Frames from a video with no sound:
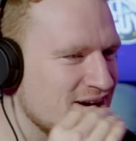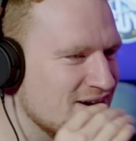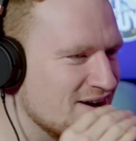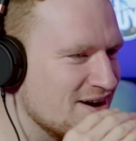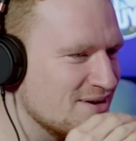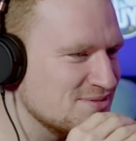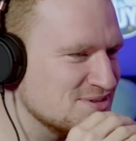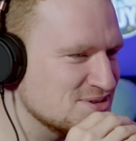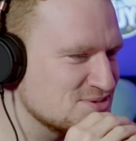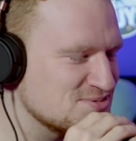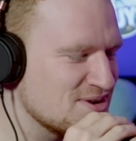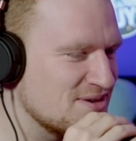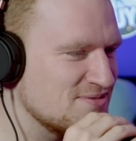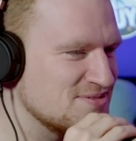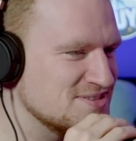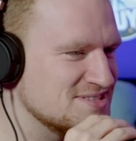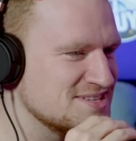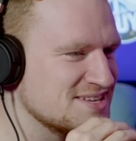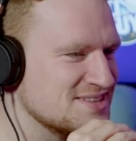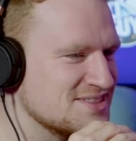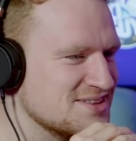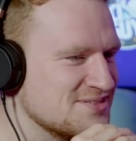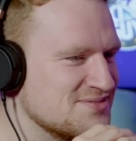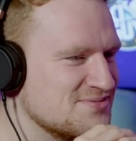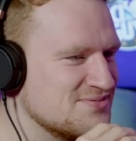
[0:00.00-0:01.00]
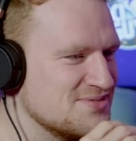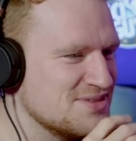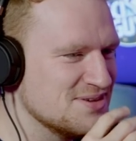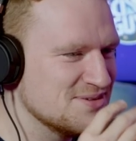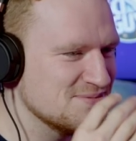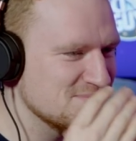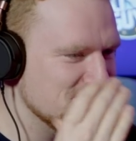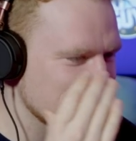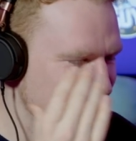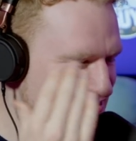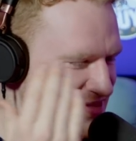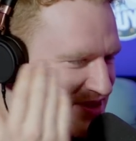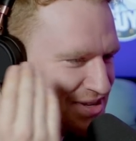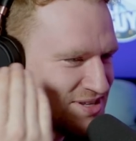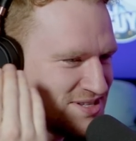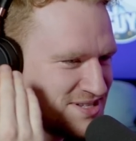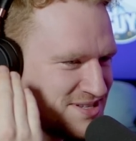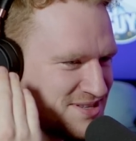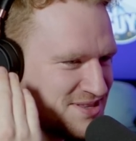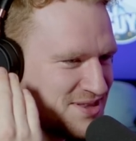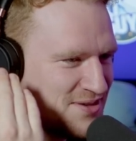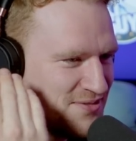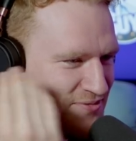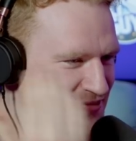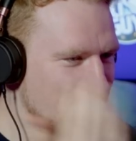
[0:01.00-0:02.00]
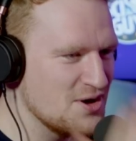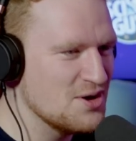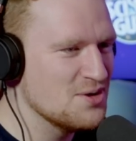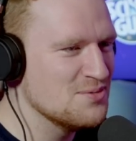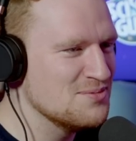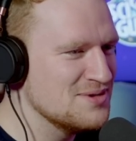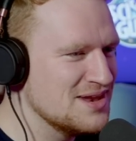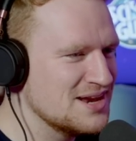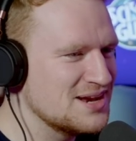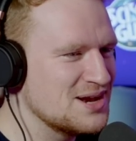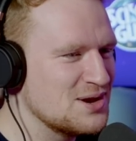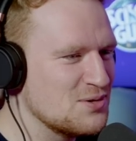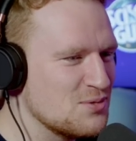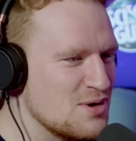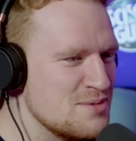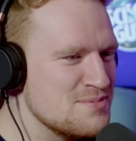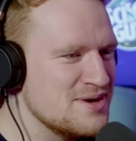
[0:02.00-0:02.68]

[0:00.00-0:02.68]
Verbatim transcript: no, I'm just referencing the the, the, the, the film Little